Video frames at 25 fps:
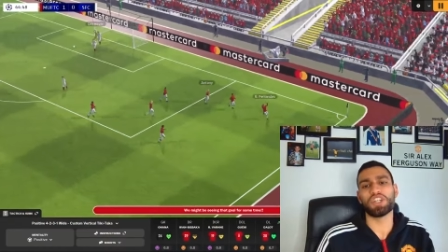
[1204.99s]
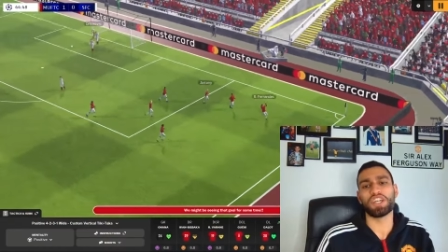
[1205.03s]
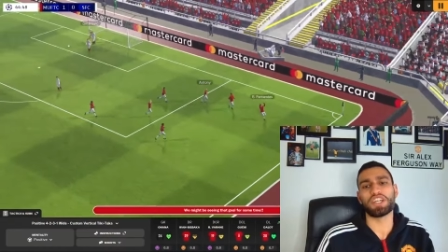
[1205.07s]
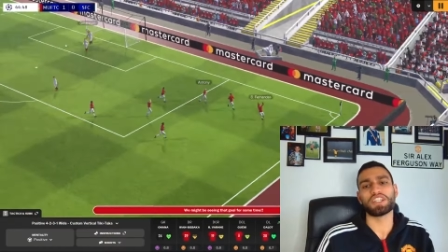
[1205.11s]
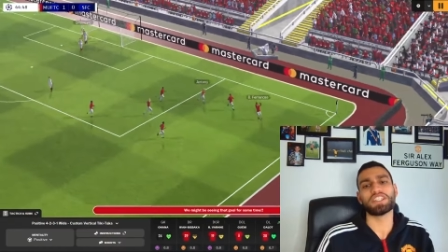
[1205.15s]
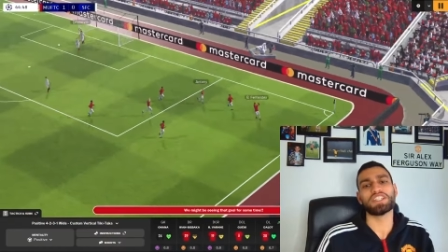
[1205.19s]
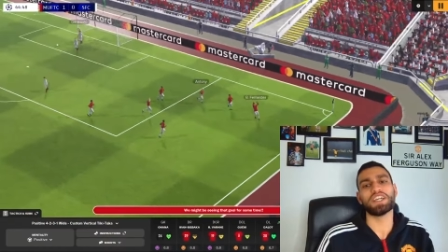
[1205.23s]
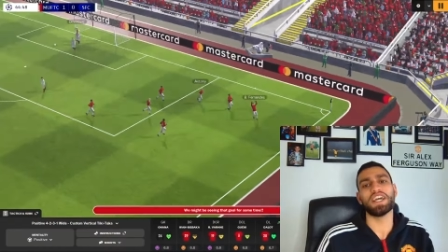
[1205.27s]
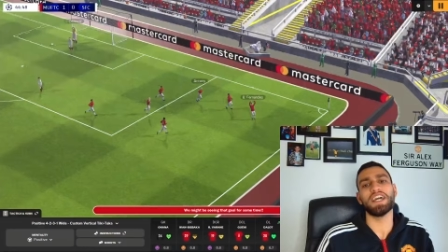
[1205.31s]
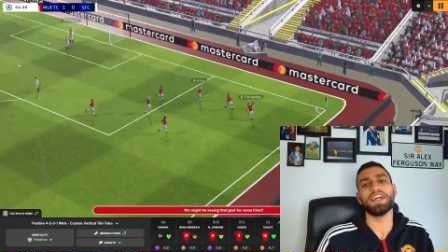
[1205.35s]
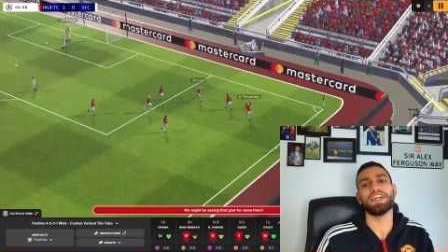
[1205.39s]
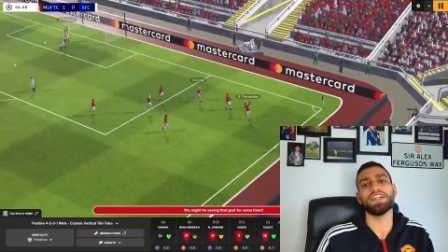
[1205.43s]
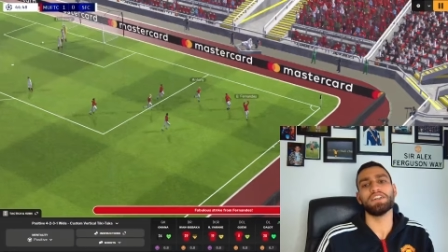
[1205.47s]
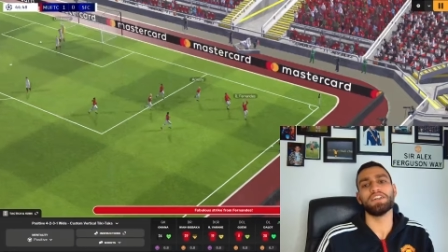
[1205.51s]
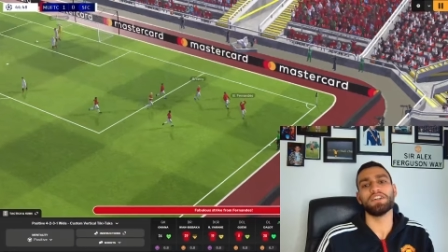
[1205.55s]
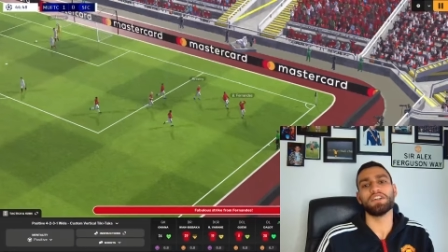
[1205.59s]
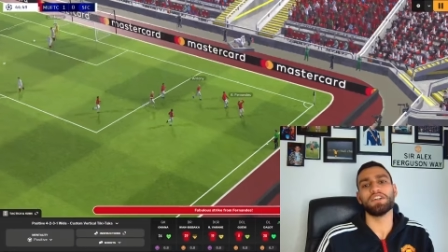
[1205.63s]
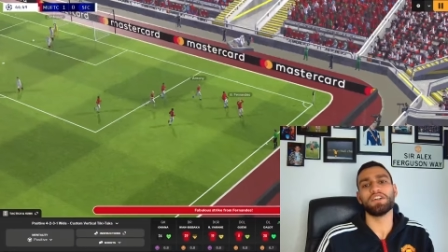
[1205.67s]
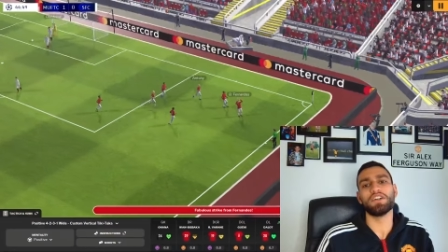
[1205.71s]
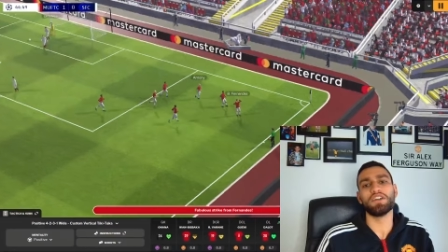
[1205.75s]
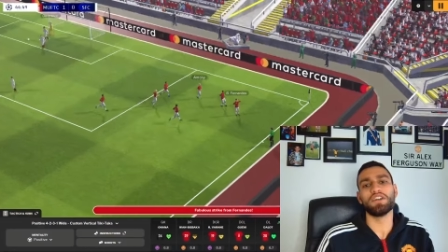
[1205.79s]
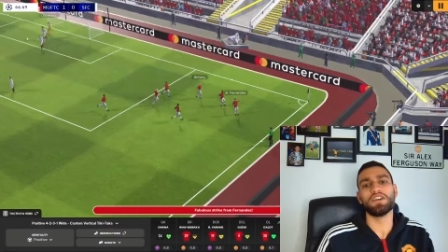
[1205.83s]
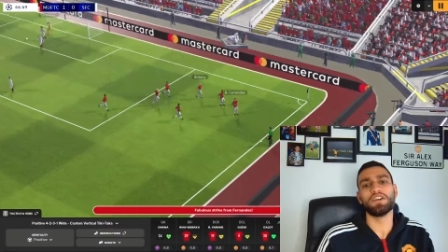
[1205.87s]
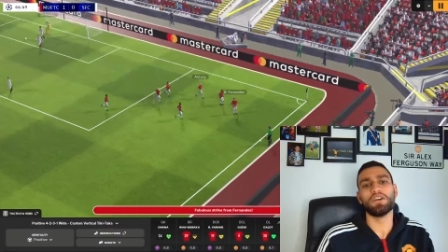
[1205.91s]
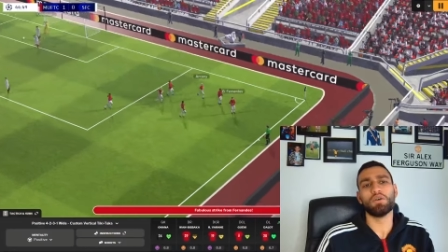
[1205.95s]
again.
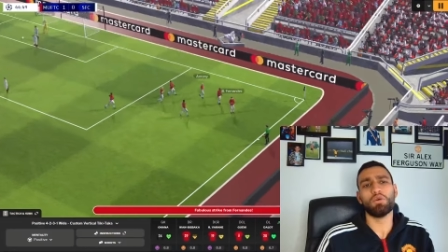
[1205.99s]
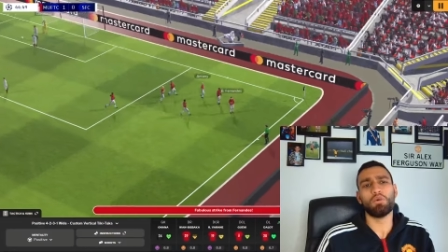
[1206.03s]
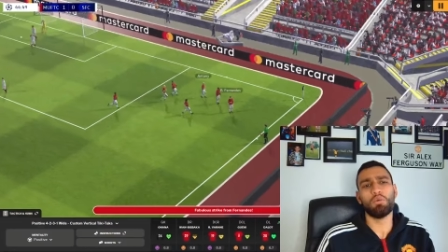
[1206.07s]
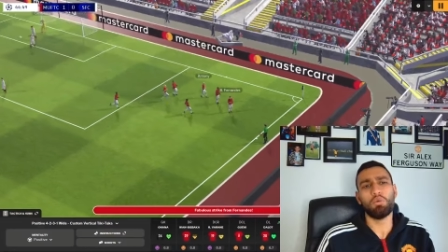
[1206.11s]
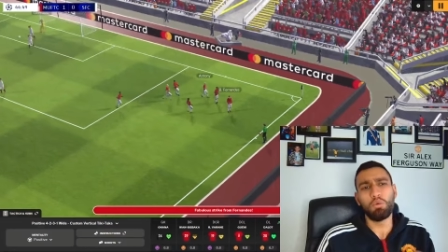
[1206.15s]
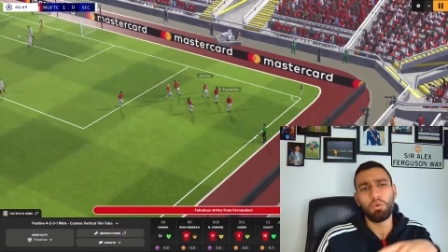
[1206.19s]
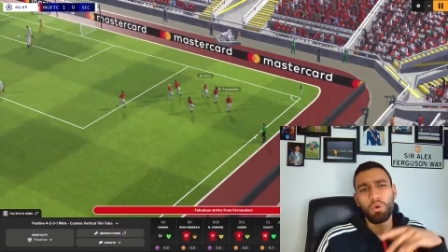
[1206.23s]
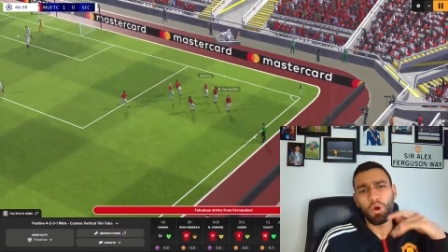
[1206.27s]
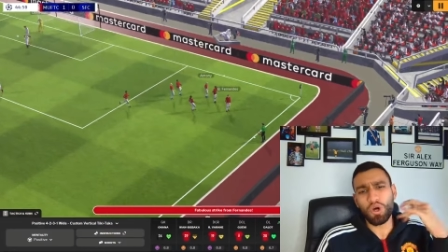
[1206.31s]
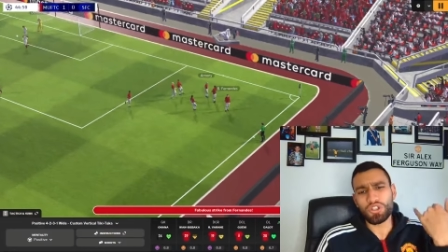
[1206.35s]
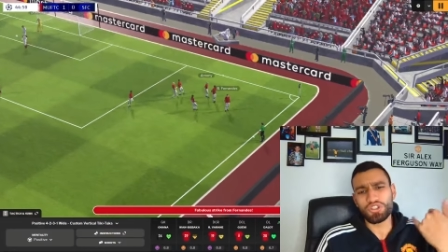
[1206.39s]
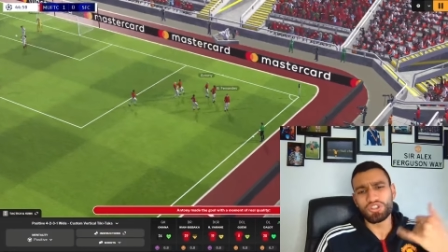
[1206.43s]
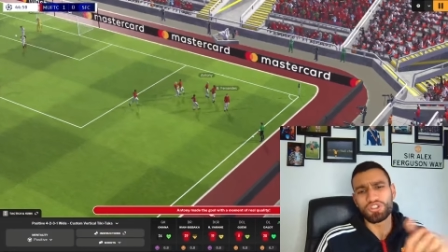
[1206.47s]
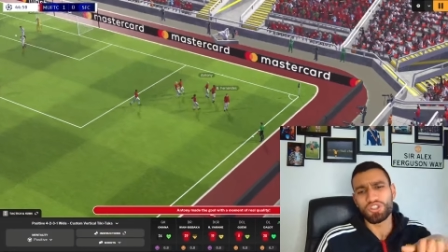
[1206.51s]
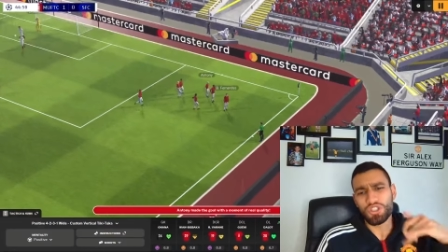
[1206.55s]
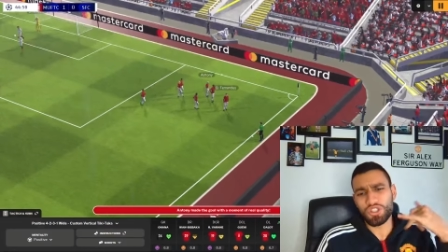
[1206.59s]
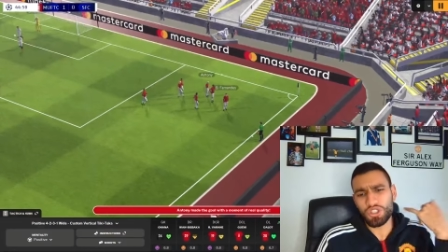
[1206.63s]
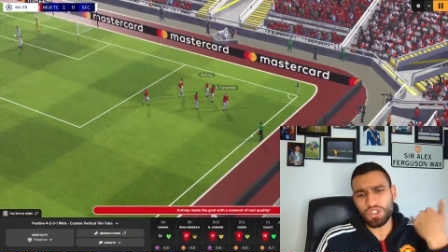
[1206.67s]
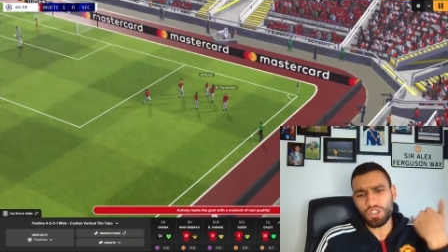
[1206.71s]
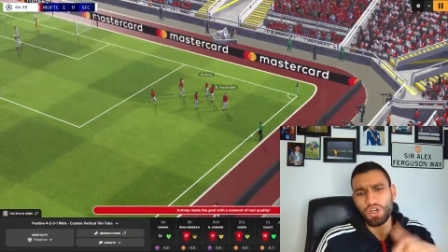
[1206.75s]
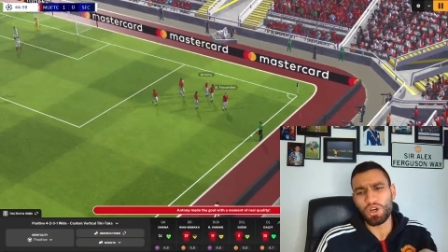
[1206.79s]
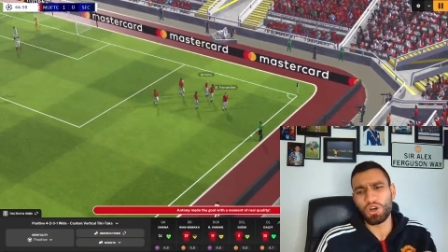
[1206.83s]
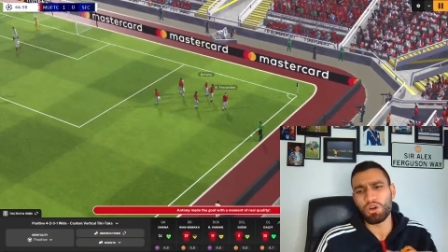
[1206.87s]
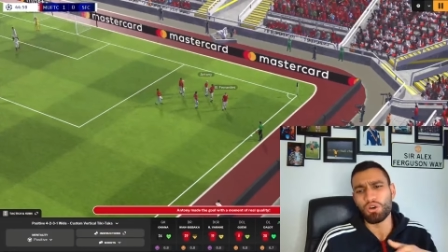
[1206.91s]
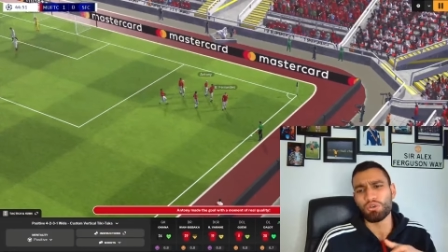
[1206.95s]
What a
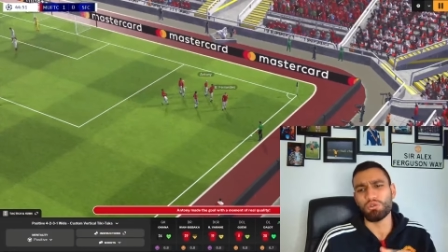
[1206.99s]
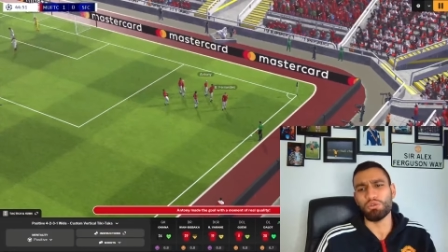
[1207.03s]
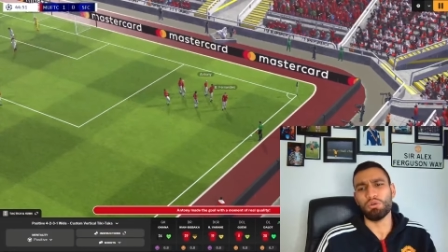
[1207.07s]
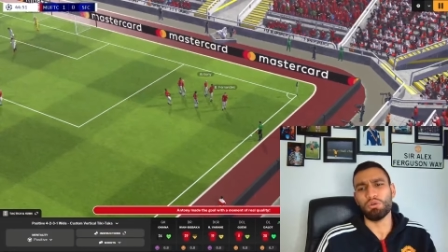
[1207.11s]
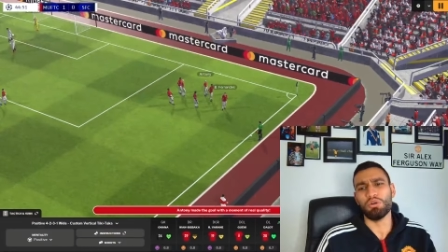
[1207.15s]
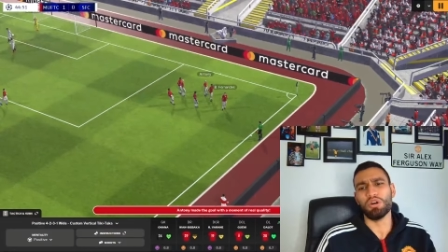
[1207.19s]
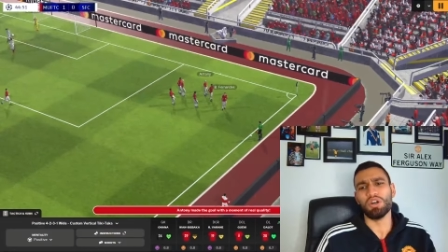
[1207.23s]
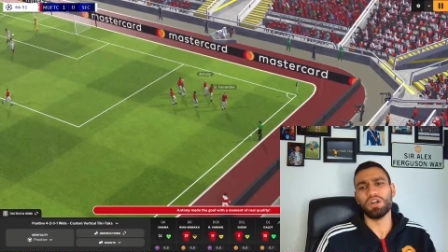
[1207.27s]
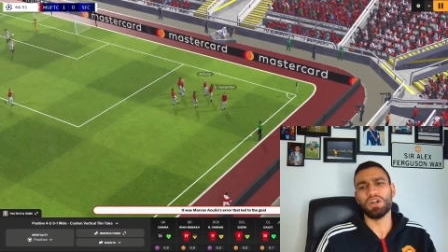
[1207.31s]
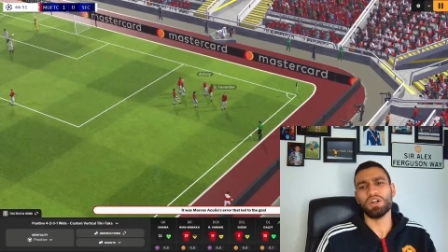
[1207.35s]
goal.